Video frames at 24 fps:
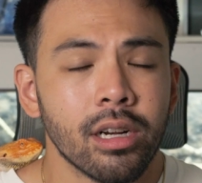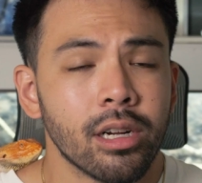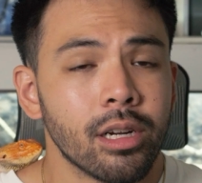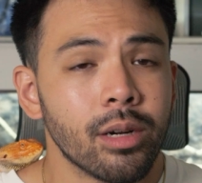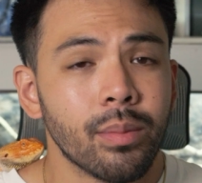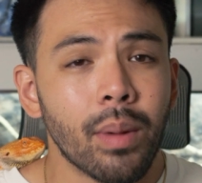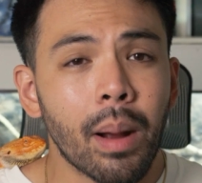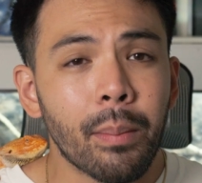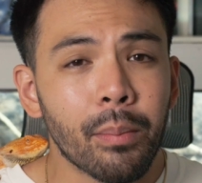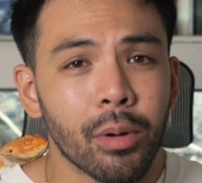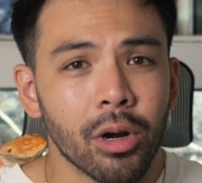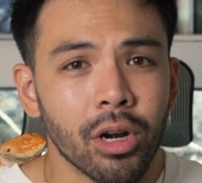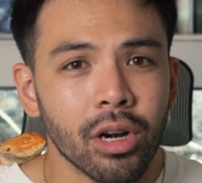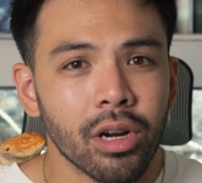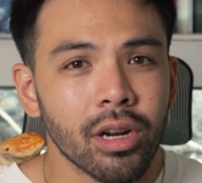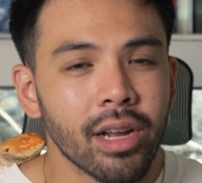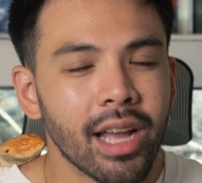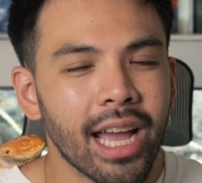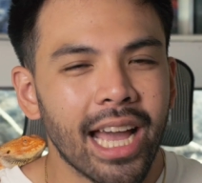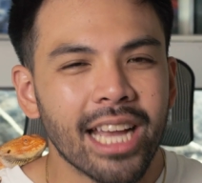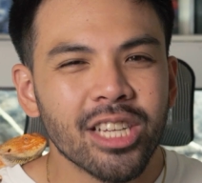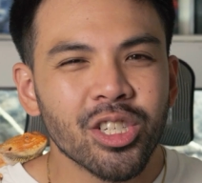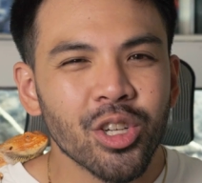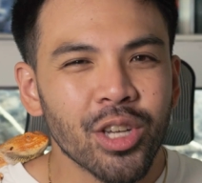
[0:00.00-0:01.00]
Remember,
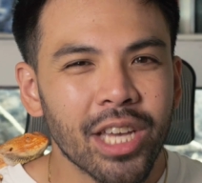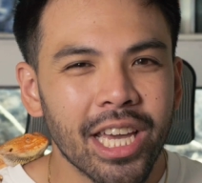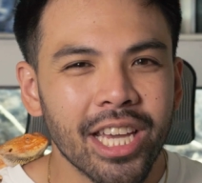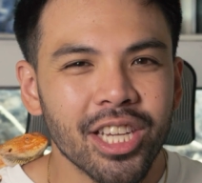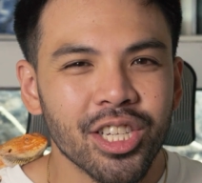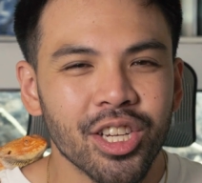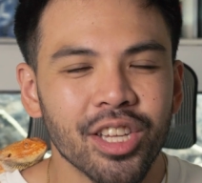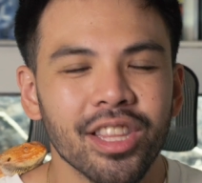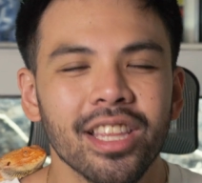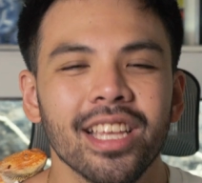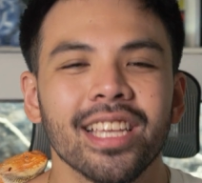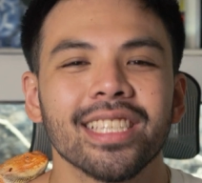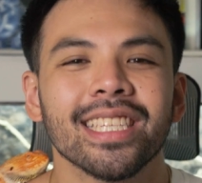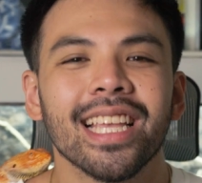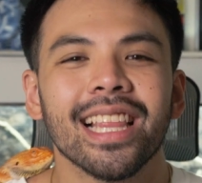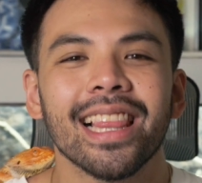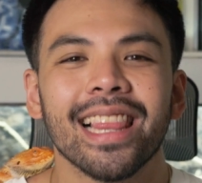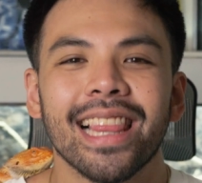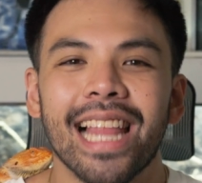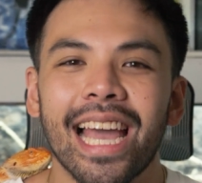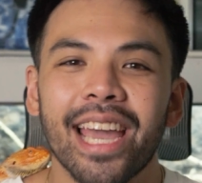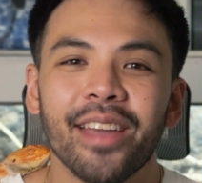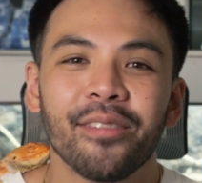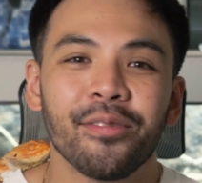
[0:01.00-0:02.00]
education is a
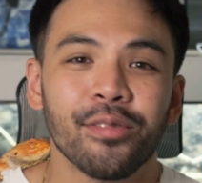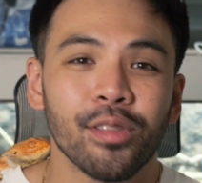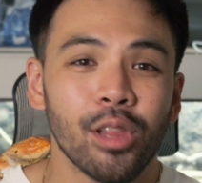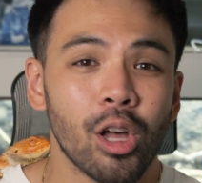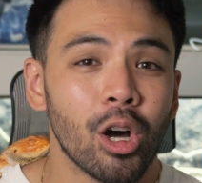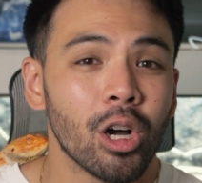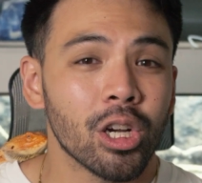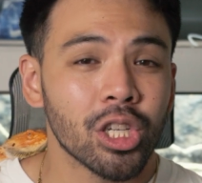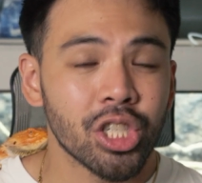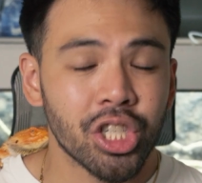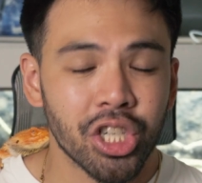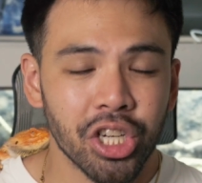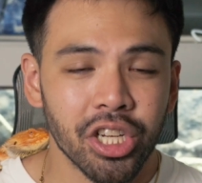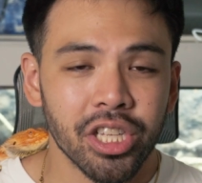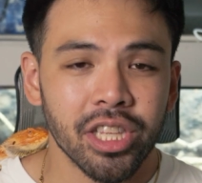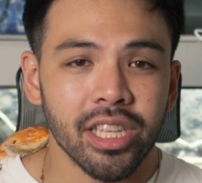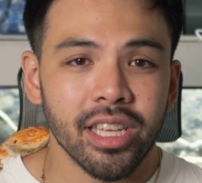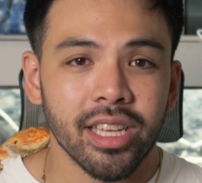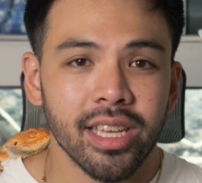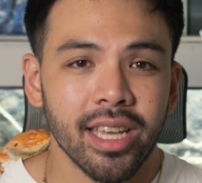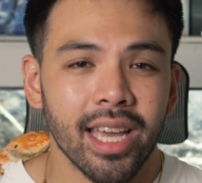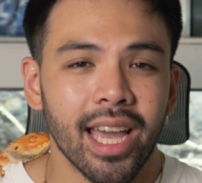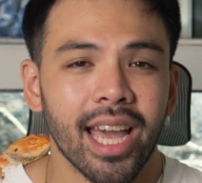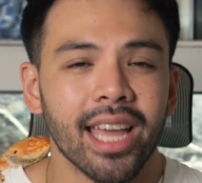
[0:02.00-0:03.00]
lifelong
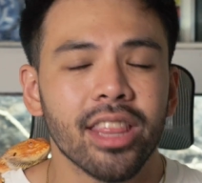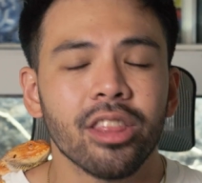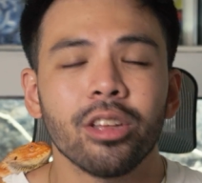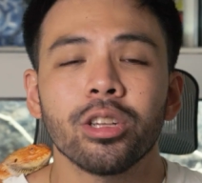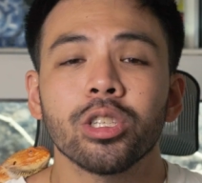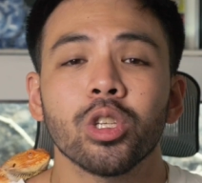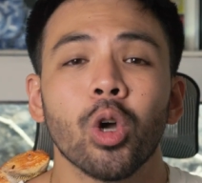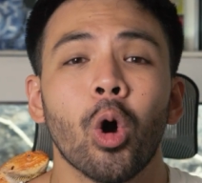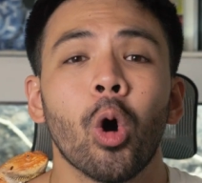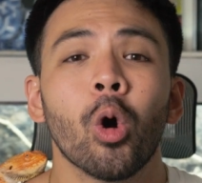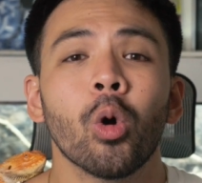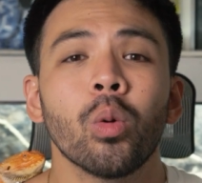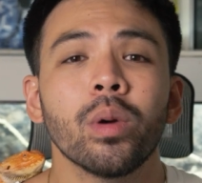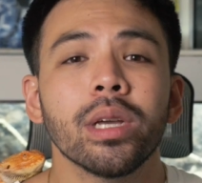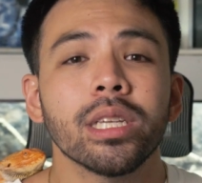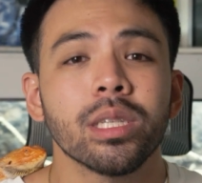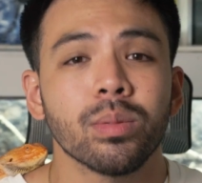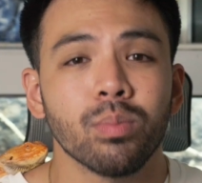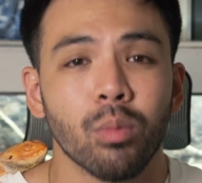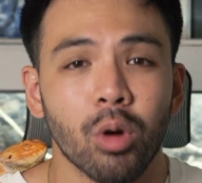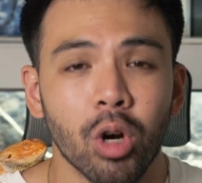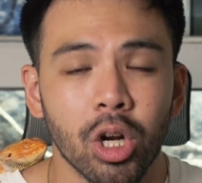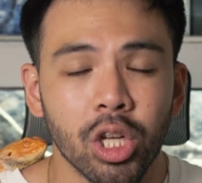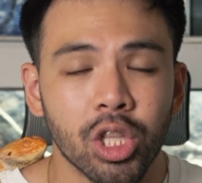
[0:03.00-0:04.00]
journey, and there's always
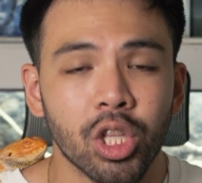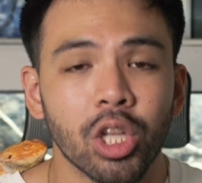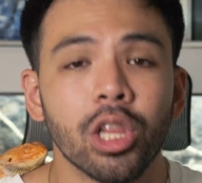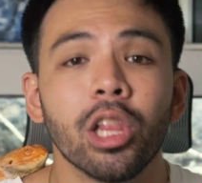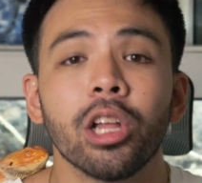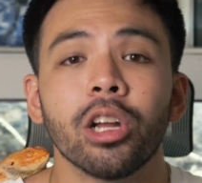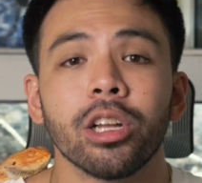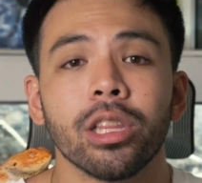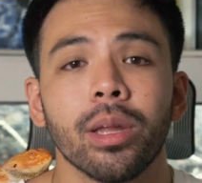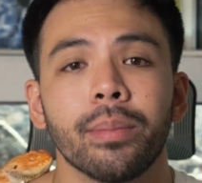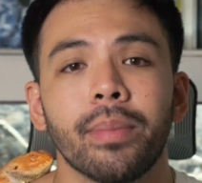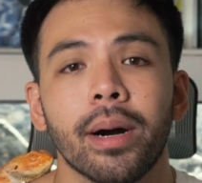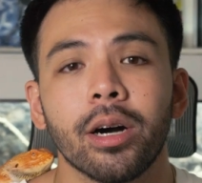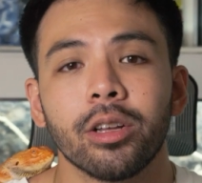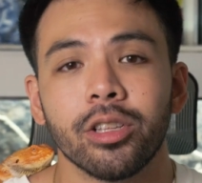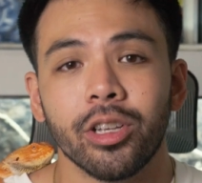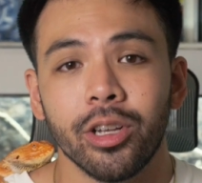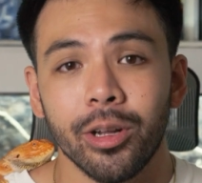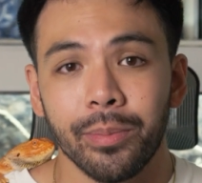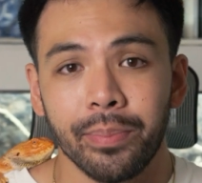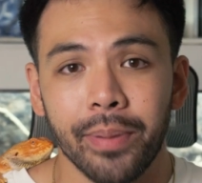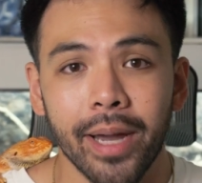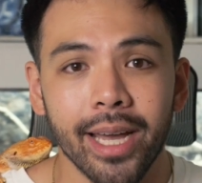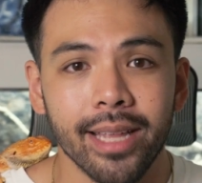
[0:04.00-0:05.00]
more to learn about
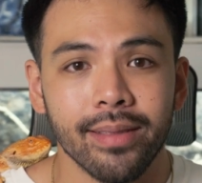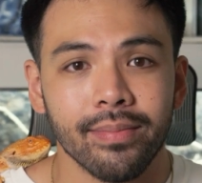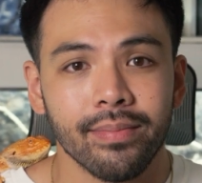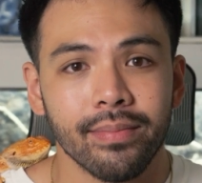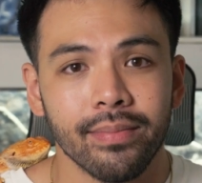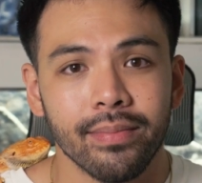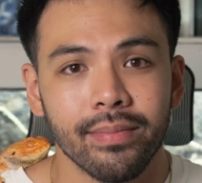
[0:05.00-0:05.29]
your pet.